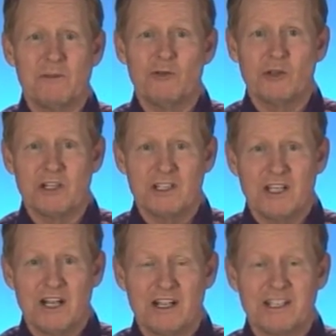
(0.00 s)
if you can
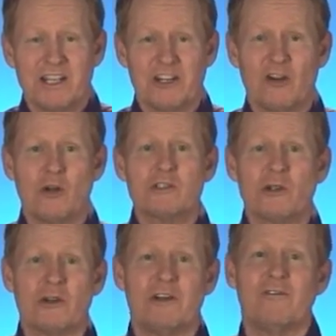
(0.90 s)
uh, get an
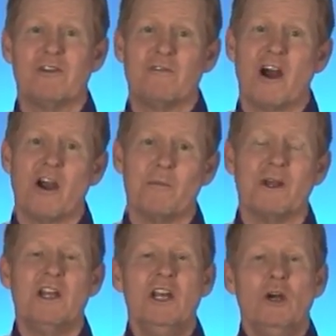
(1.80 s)
alternative
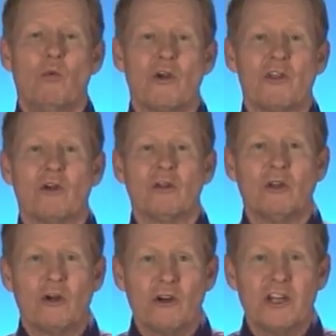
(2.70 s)
environment where they're
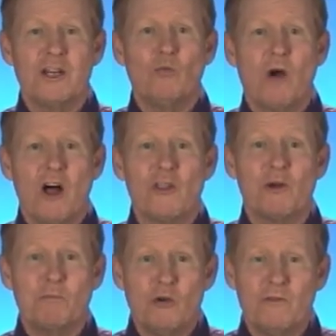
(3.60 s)
learning while
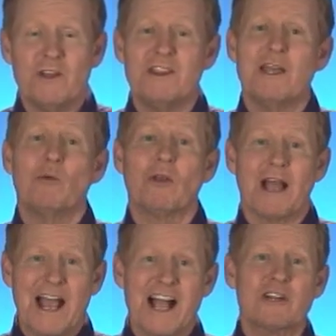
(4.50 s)
they're moving, they will
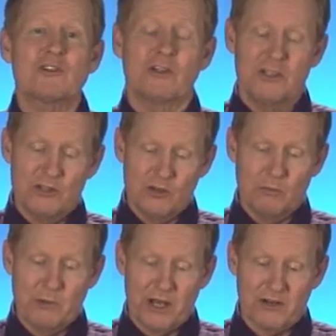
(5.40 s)
actually do
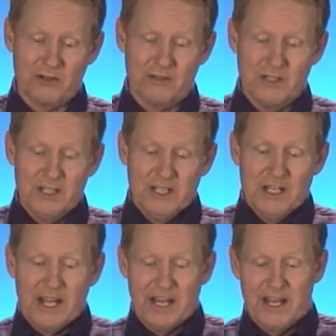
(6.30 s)
better.
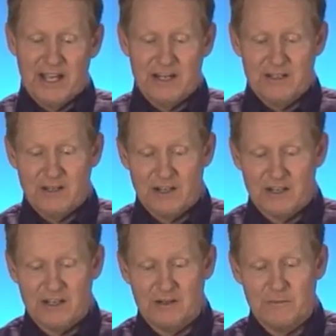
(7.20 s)
And
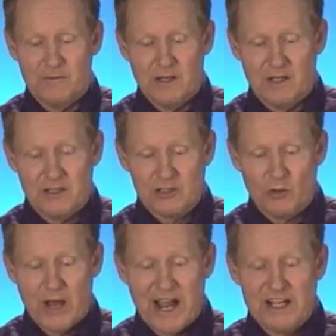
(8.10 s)
uh, uh,
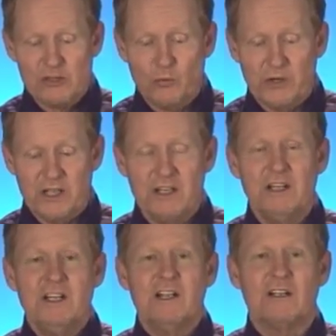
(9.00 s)
so as we
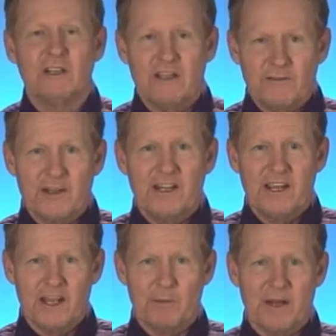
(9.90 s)
live in
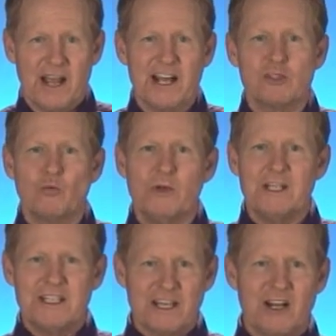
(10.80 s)
Him and as we
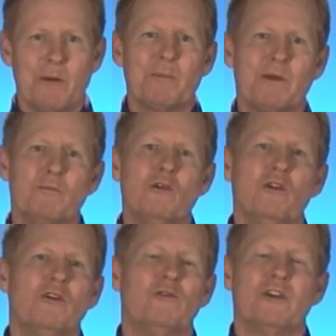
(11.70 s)
get up and
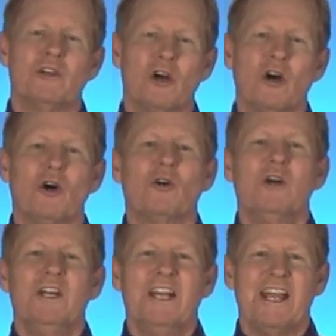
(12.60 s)
move and go
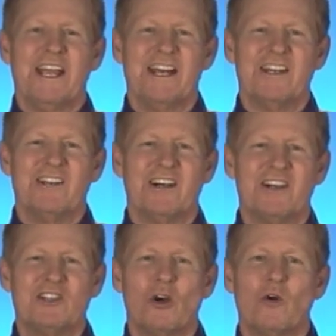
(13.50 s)
and
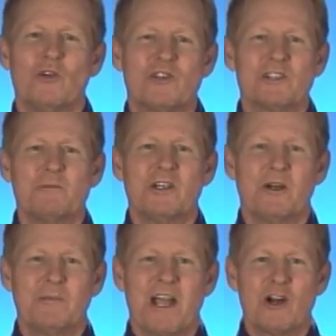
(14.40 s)
uh, don't just
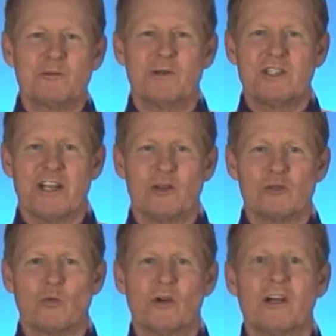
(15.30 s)
become couch
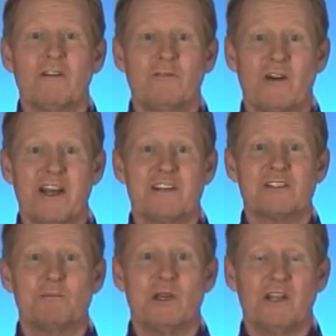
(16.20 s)
potatoes, we're going to find
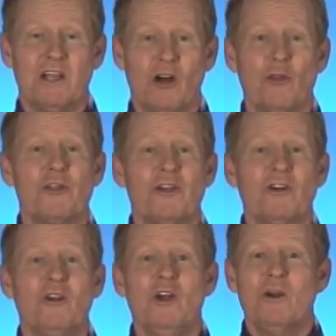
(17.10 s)
us being
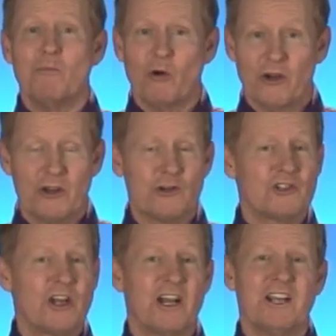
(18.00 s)
healthier, more
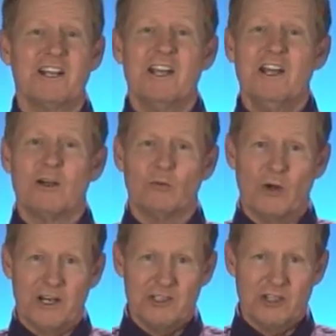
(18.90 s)
energetic,
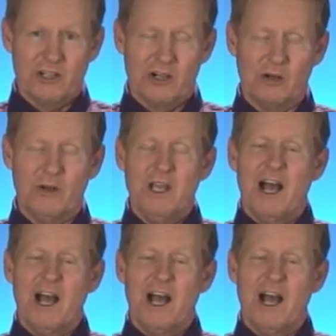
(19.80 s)
ready to go.